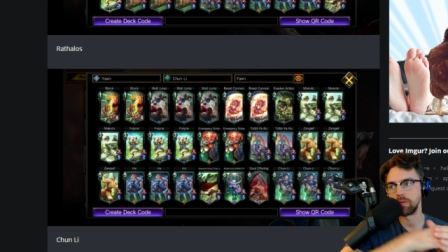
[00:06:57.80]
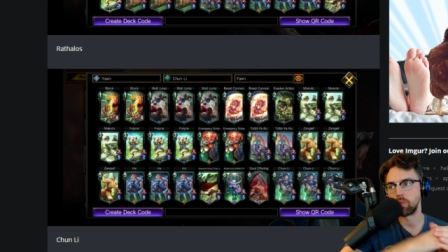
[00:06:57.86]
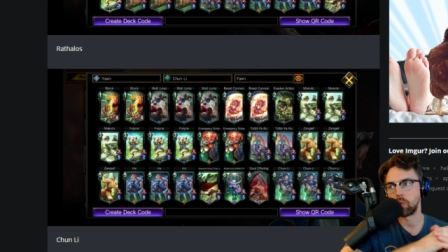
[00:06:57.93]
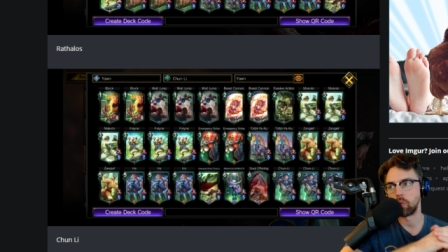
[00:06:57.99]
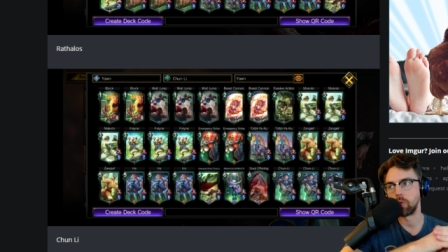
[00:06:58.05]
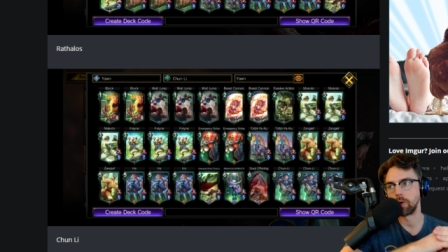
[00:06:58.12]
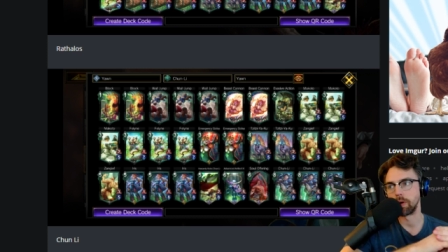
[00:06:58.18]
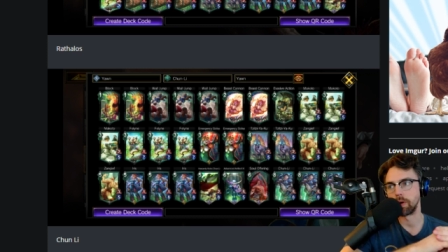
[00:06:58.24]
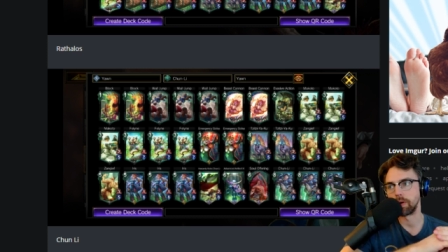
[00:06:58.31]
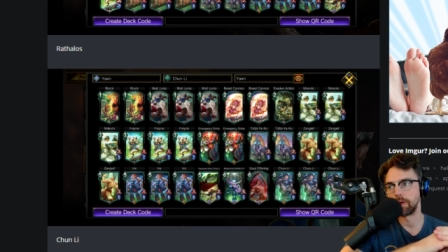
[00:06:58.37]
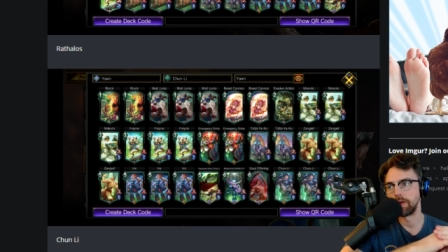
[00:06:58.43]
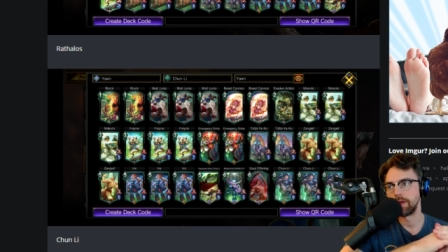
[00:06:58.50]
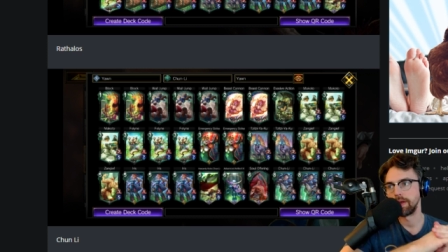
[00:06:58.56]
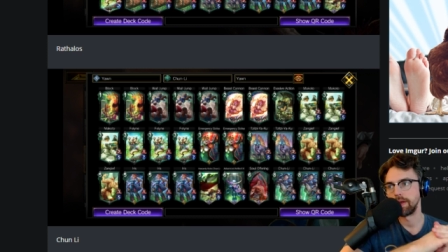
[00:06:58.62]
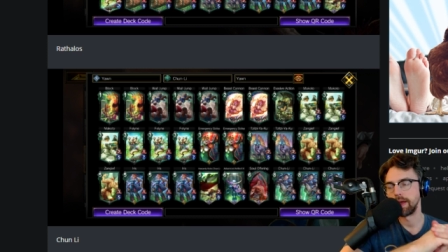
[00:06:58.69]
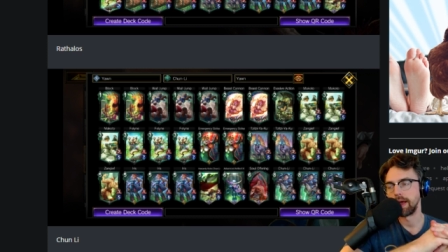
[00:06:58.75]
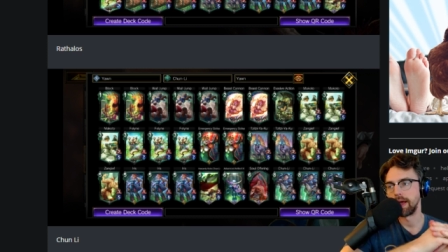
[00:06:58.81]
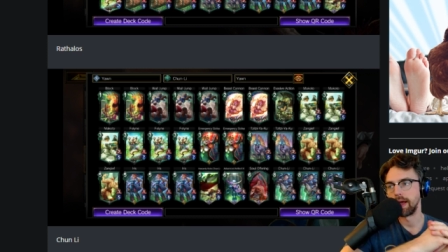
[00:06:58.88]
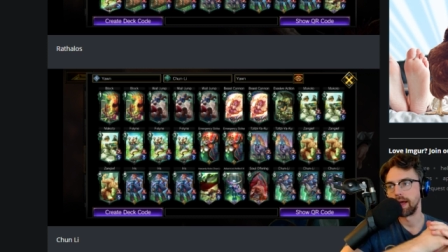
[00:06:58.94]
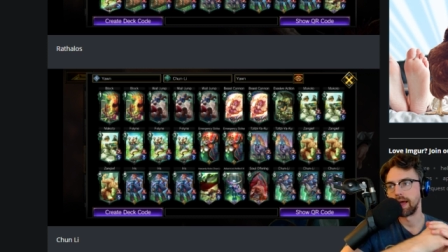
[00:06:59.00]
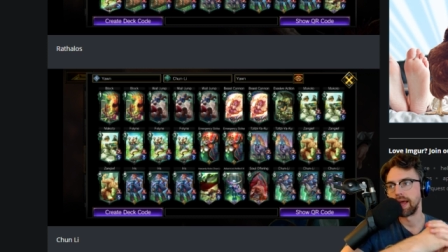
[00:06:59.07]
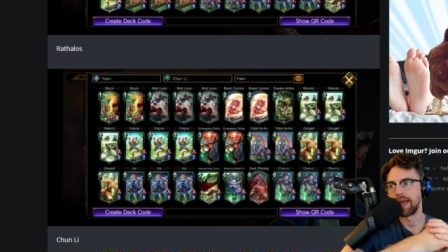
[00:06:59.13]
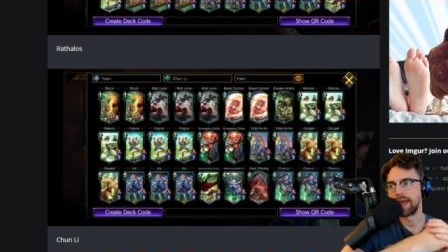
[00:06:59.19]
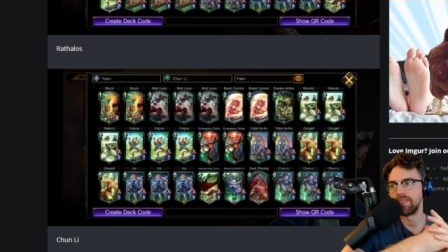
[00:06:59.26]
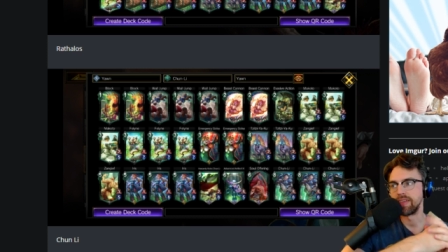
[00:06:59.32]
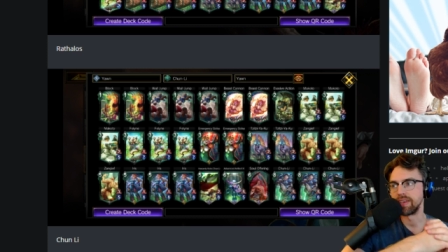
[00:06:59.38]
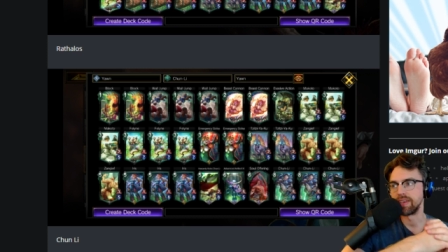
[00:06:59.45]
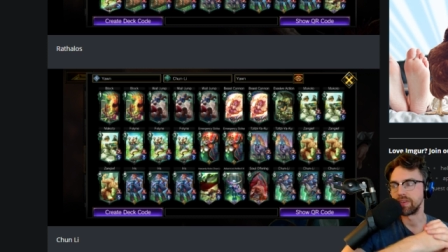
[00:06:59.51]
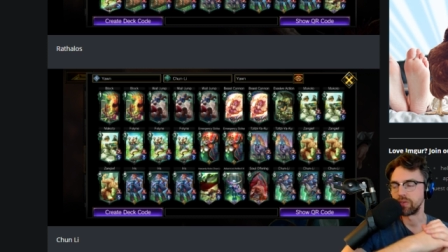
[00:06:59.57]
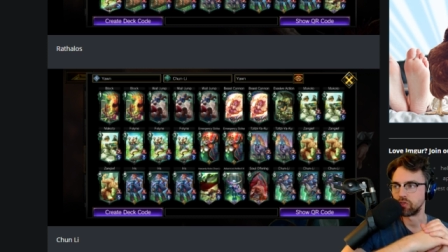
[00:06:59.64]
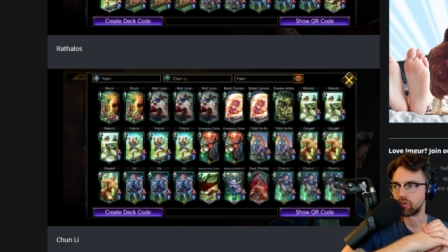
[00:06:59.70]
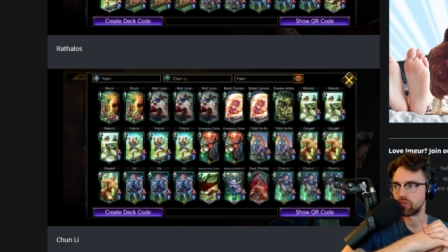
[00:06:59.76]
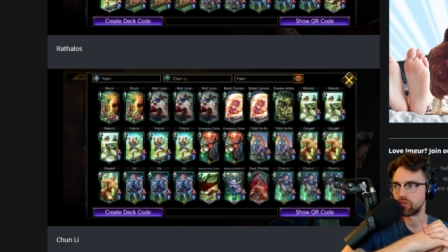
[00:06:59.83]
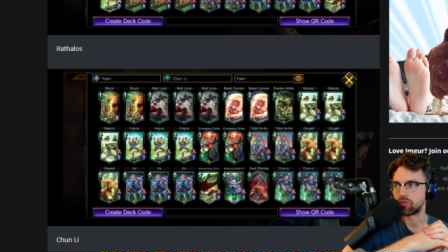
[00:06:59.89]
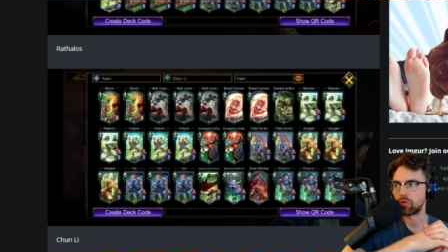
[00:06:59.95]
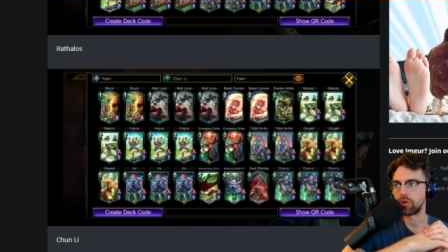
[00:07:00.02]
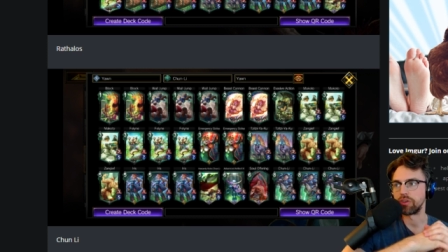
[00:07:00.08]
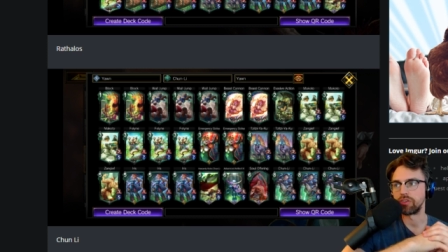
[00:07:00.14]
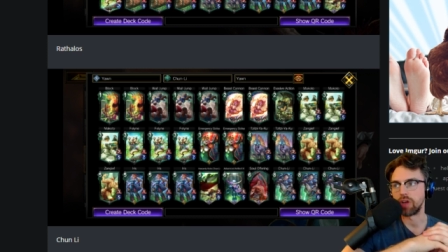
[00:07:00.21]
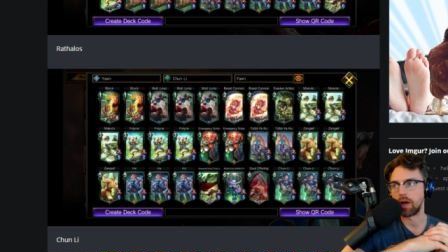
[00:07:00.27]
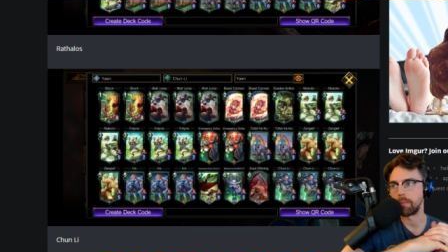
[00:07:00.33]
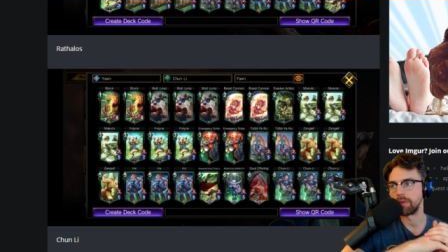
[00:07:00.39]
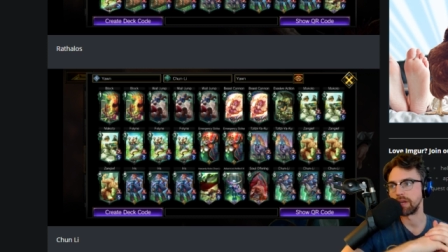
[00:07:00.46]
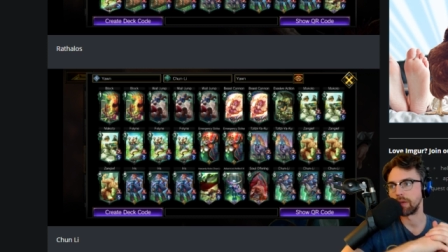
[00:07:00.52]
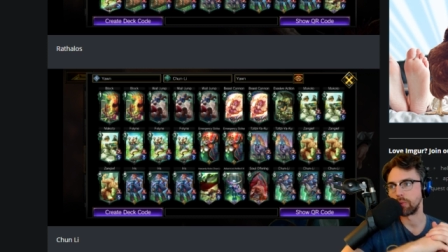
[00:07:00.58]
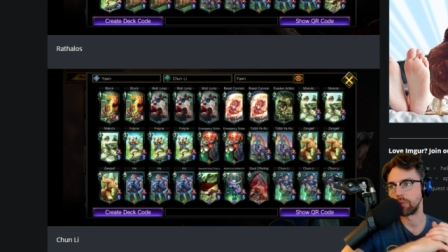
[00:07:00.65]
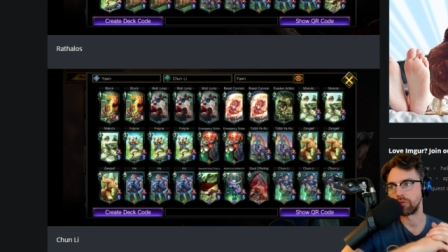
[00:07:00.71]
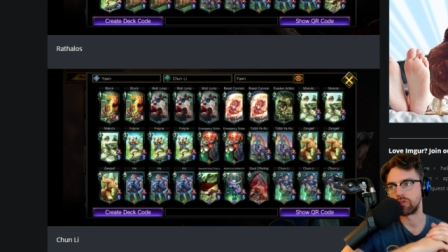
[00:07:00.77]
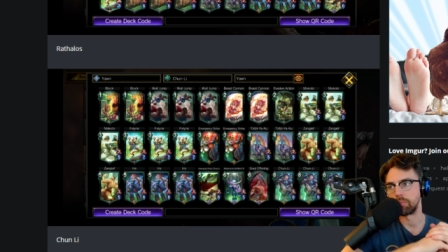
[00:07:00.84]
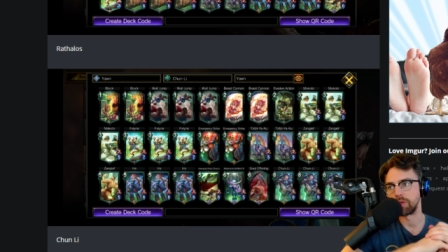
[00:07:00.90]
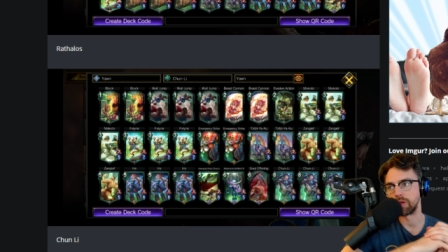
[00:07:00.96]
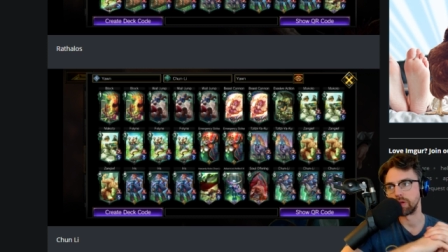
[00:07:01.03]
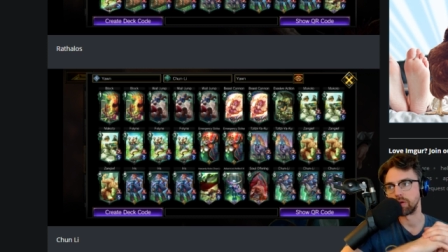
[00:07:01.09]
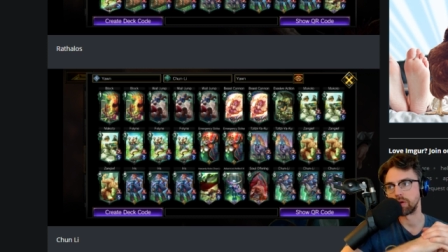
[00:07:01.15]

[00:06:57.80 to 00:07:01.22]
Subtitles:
war, and then just sort of dominate with some bigger